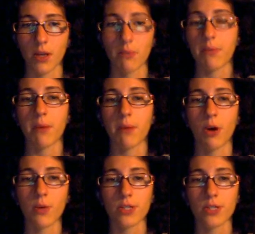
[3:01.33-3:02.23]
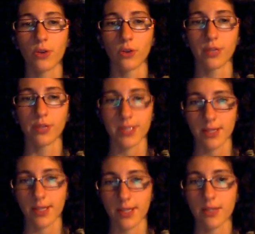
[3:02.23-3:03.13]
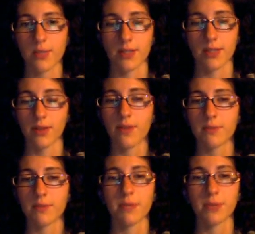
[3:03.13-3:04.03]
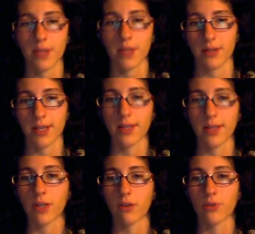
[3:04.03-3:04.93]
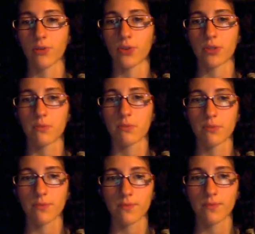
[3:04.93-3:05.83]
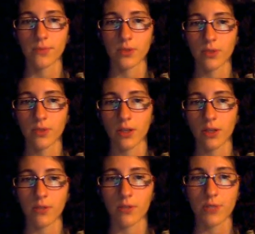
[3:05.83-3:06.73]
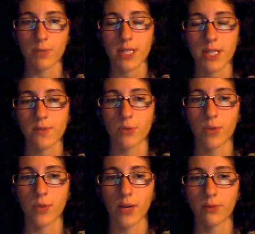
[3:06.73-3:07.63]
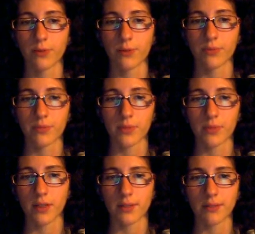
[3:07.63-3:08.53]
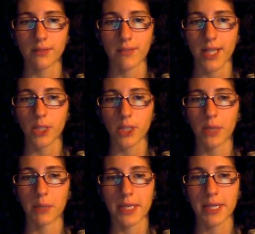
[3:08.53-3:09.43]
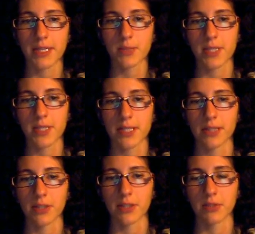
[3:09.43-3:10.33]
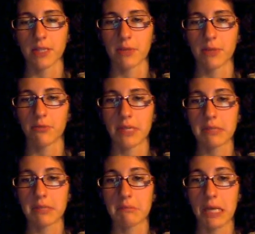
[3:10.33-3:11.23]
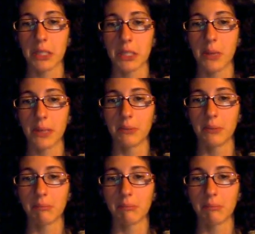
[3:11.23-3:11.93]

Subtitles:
My mom always told us that Santa was the love in people's hearts. I like her version. Response from 12. LOL, my kids would take that literally and be freaked. LOL.